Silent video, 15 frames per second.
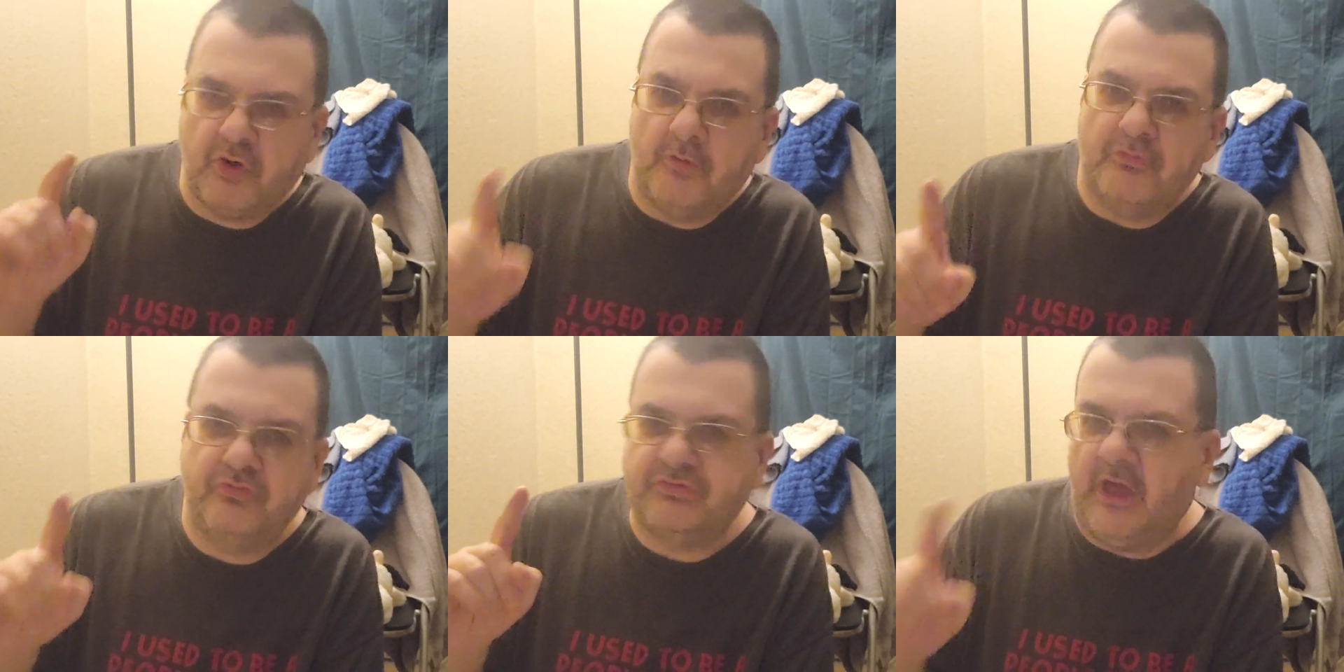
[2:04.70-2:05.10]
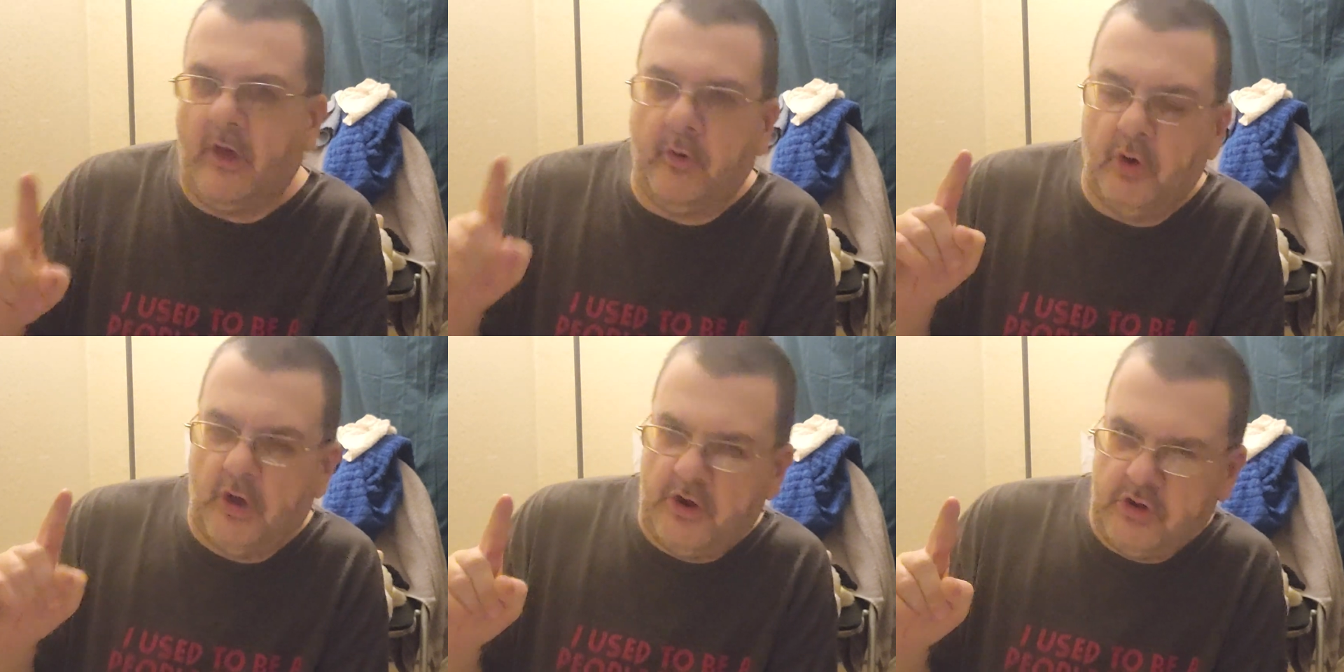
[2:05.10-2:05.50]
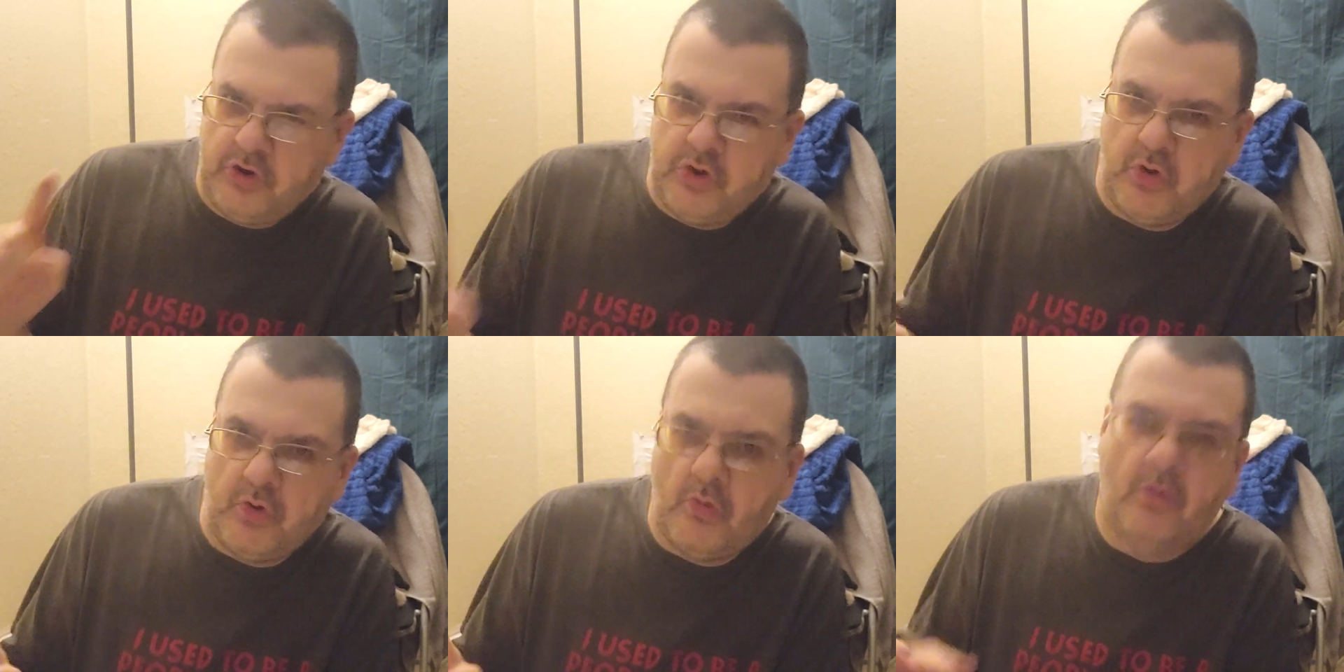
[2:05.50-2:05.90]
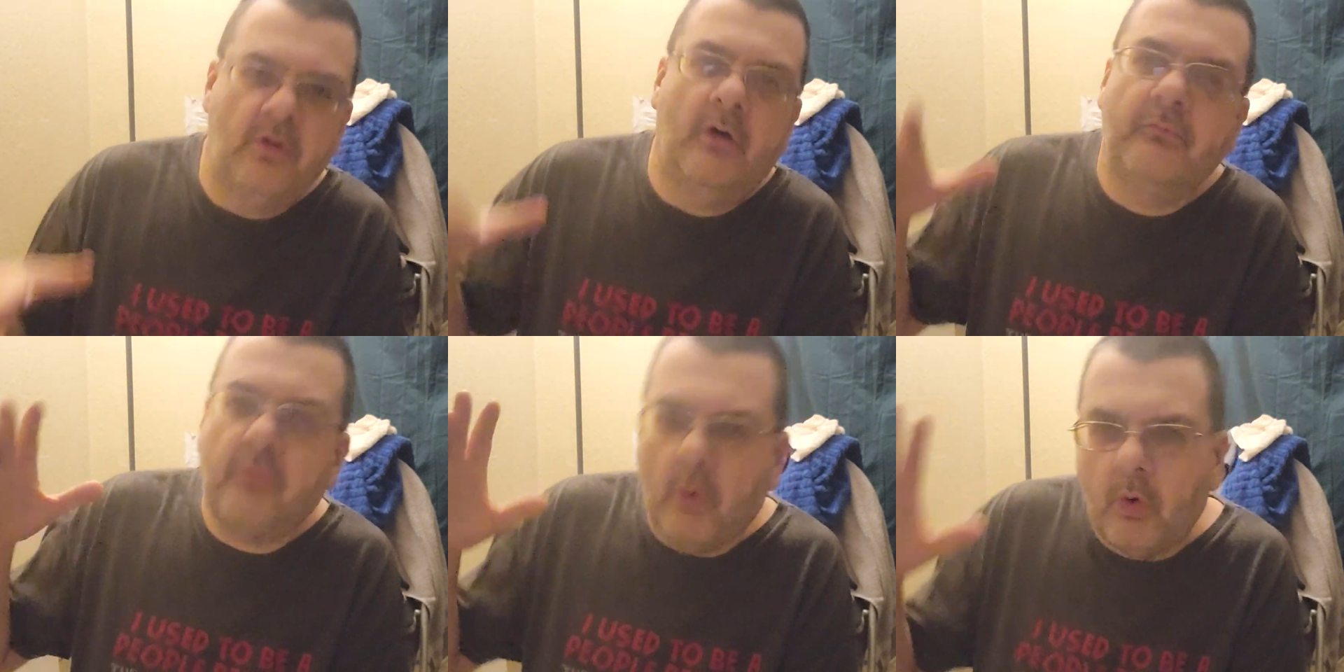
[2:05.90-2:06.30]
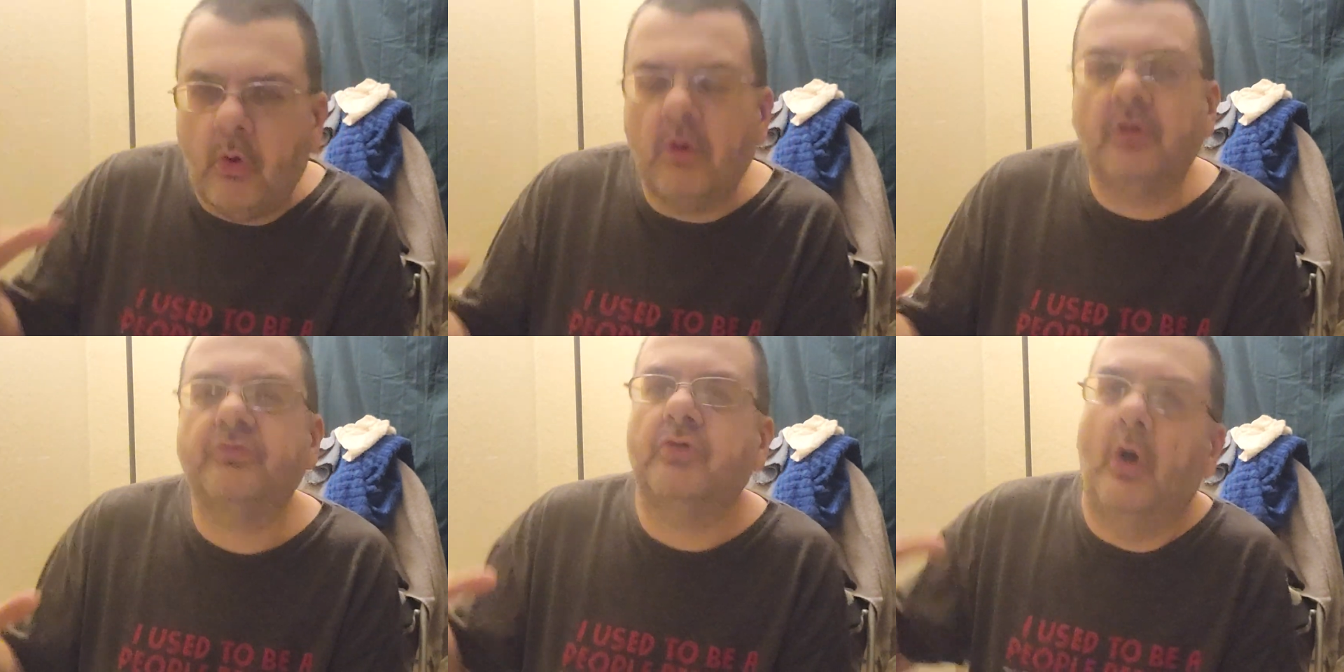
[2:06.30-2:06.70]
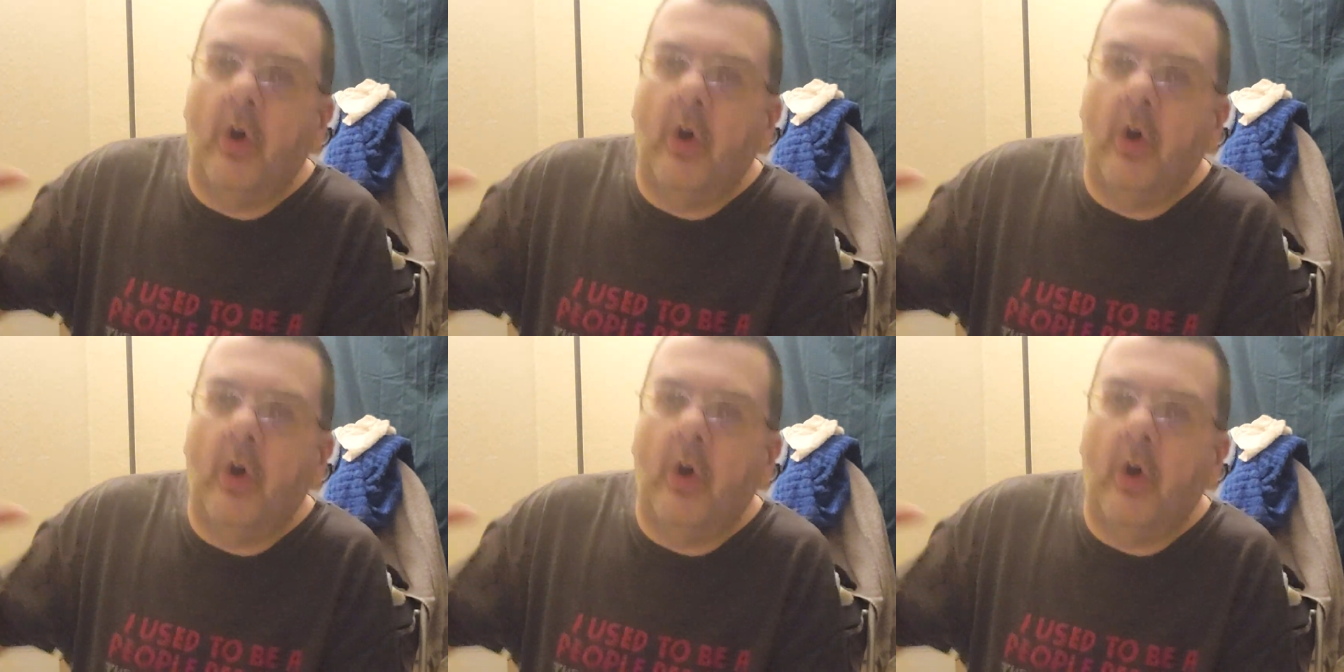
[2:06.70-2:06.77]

comes down on you? Of course,